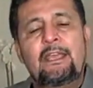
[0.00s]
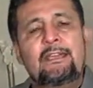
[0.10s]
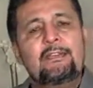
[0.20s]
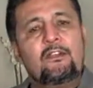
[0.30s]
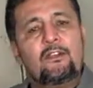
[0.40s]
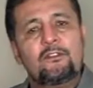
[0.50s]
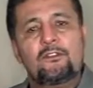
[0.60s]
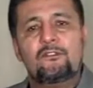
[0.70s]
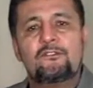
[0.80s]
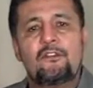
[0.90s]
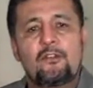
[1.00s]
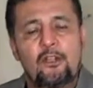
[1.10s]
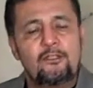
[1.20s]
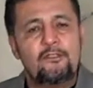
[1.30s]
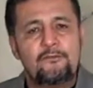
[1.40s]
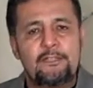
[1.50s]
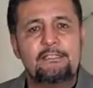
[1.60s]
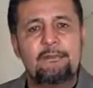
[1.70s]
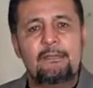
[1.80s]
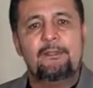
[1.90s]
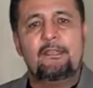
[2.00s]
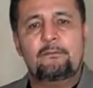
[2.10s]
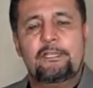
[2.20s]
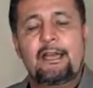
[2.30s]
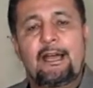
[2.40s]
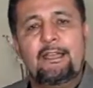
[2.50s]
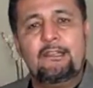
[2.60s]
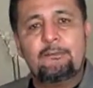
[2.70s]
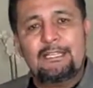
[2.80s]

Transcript: And the condos fees may be a little bit higher,